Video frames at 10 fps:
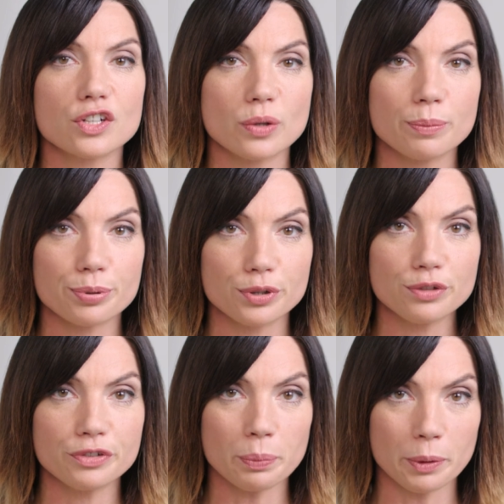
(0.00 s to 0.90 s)
To
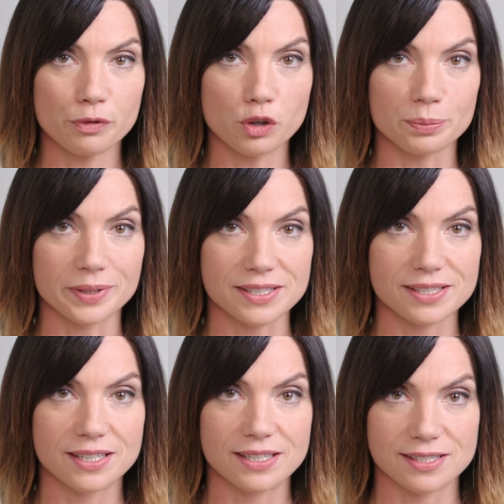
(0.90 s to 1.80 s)
improve your
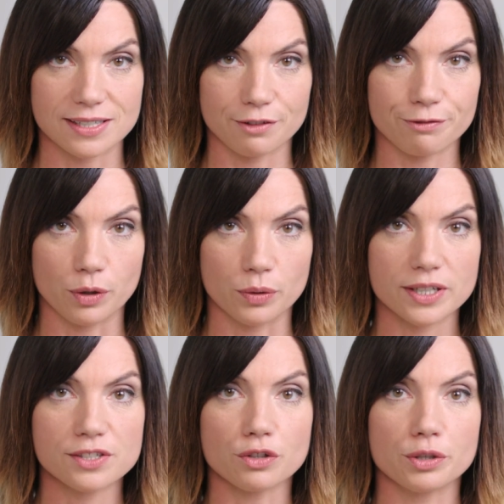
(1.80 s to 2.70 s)
performance, stay
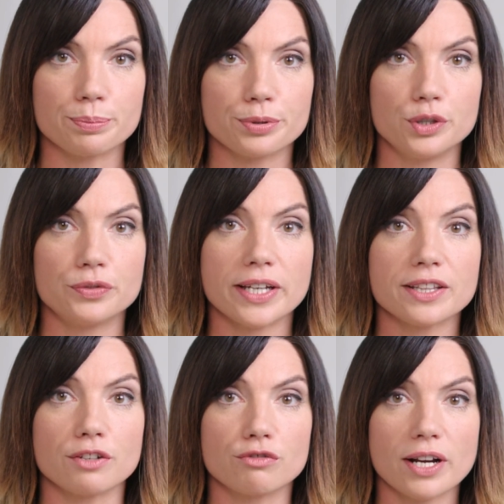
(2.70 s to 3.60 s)
focused on improving
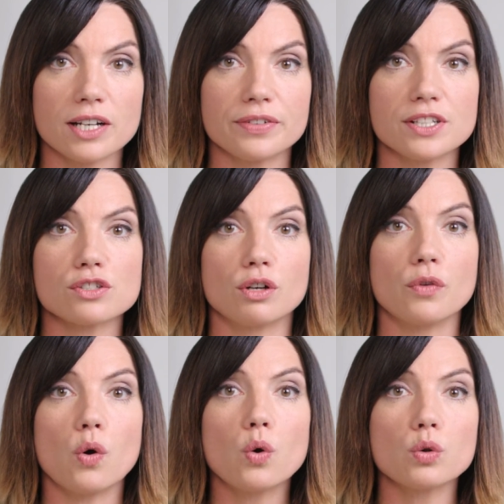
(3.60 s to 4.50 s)
the relevance of
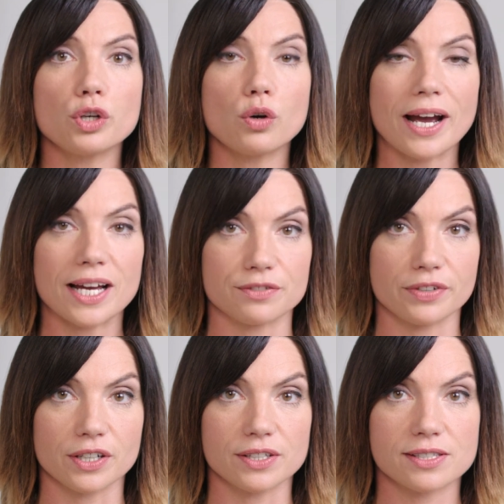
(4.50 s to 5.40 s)
all your
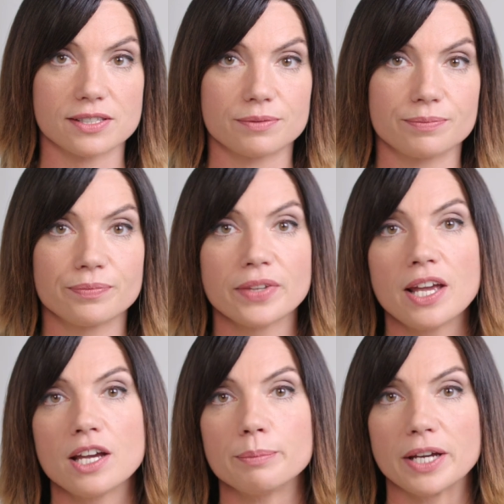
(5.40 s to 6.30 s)
adverts.
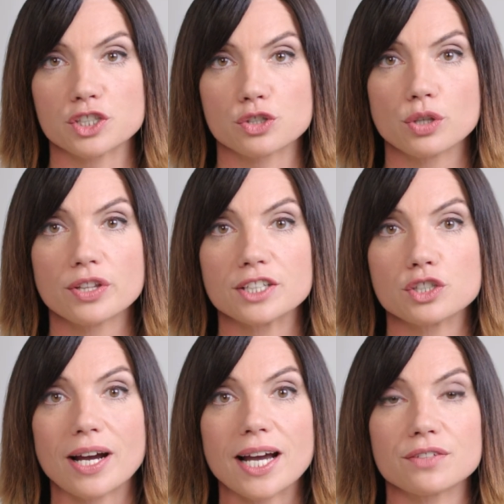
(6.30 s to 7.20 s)
Make sure that
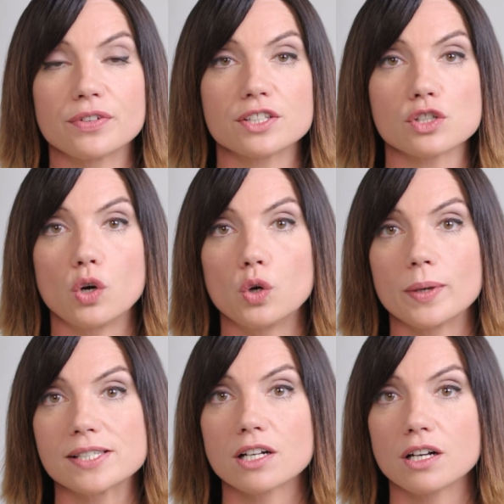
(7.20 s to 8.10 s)
your adverts
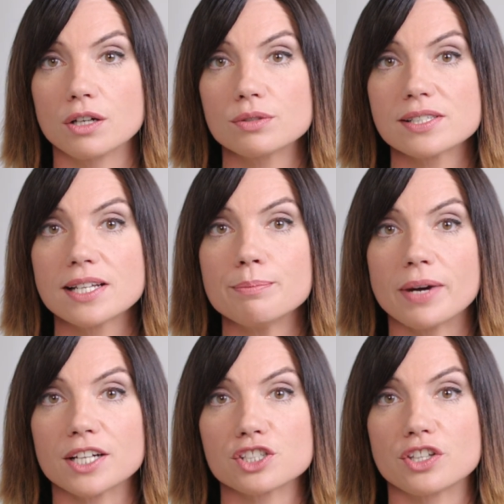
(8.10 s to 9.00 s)
always closely
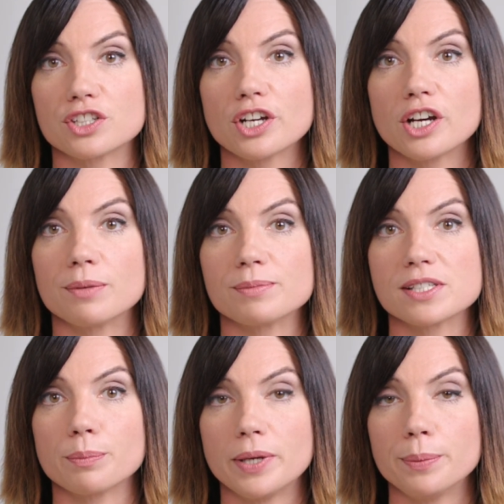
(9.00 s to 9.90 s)
match the terms
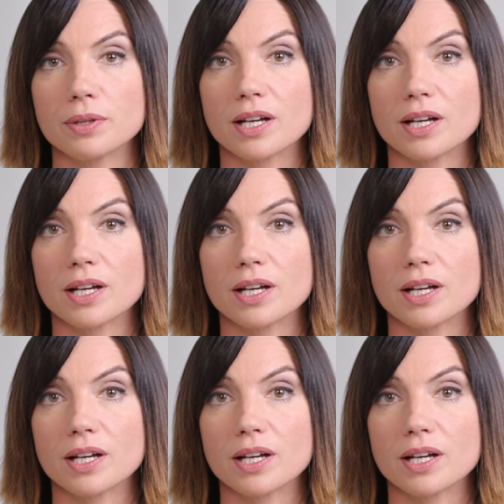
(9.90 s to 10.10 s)
that people